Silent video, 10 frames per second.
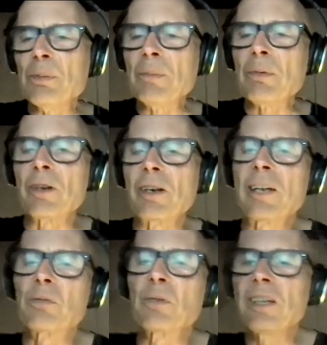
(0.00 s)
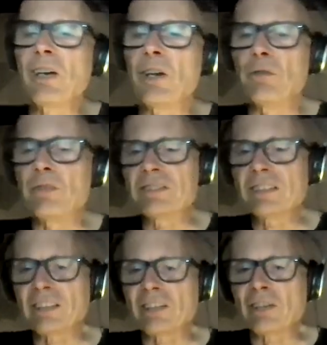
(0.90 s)
people are like really kind of, it's
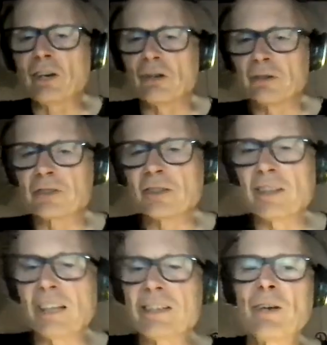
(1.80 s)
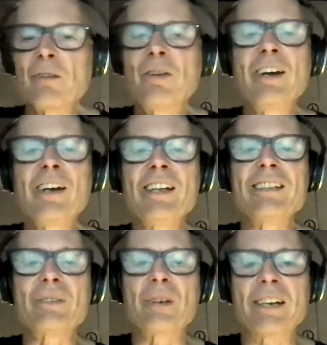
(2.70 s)
like a cult, like they're very
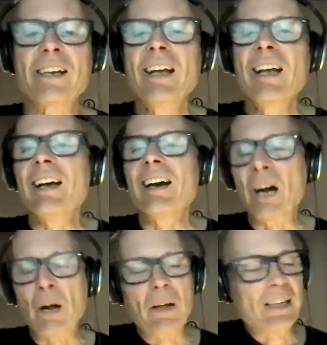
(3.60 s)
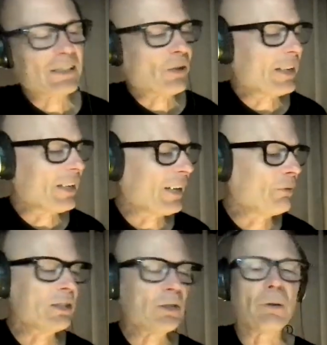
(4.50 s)
into it. And so I
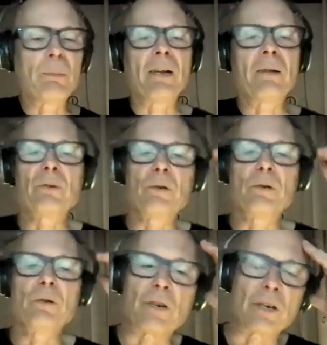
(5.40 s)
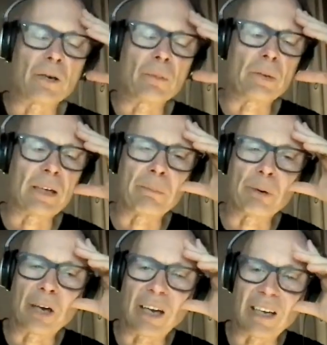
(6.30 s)
went to a bamboo farm and
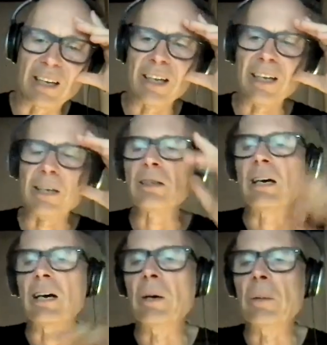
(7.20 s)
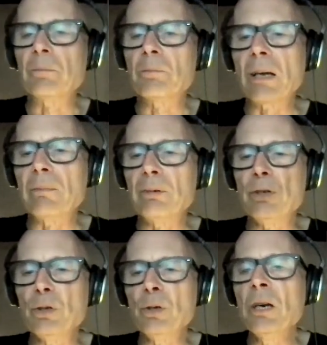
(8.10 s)
bought like
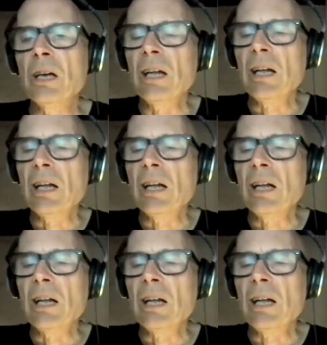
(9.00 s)
bamboo